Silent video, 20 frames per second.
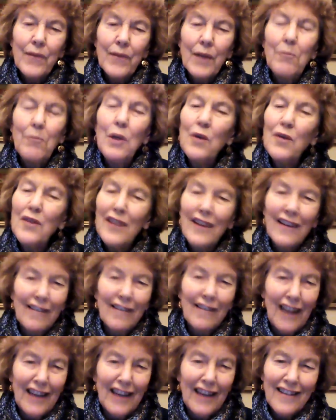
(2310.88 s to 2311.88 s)
music
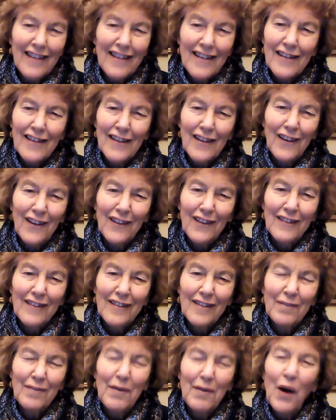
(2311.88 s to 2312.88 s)
enlightens the
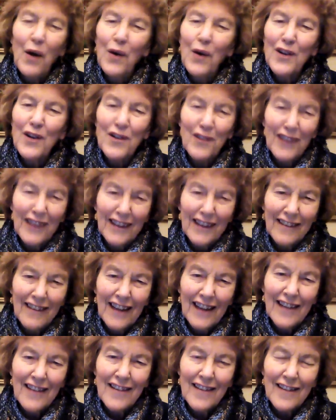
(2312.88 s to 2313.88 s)
soul, poetry
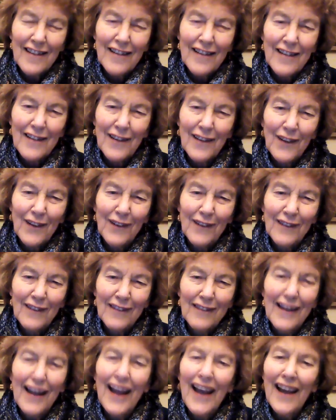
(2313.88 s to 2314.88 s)
enlightens the soul,
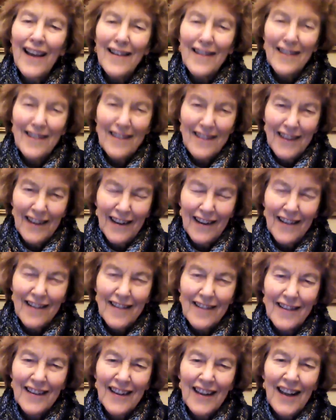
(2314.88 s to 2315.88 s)
dance
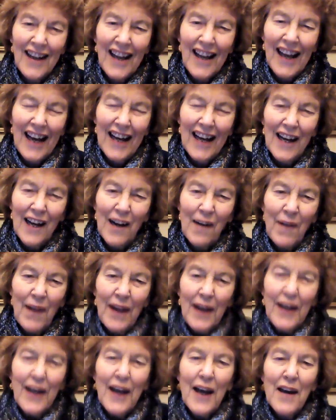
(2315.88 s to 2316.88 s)
does,
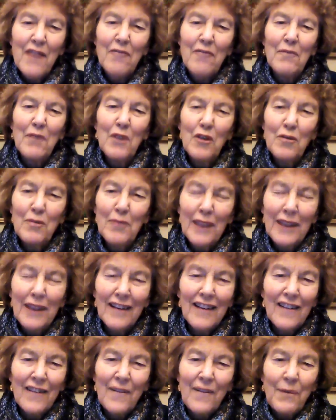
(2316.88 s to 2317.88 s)
any kind of movement,
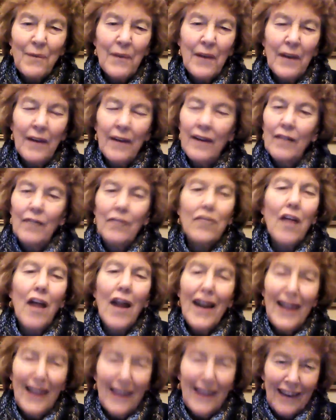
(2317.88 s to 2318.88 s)

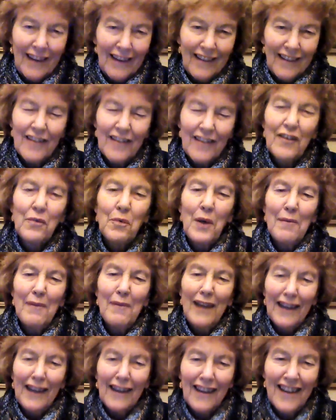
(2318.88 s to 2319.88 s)
running,
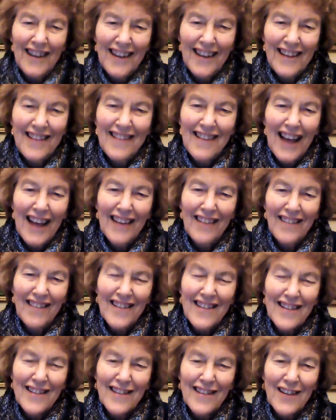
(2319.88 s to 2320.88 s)
swimming
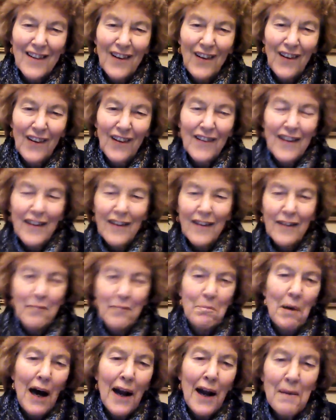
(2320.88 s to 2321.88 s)
enlightens the soul. This is
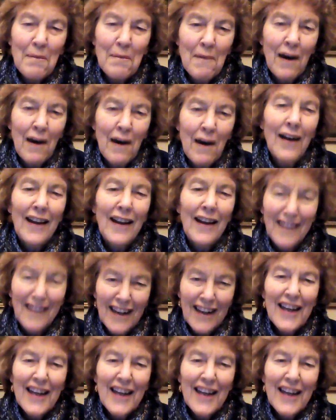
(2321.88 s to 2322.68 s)
body-mind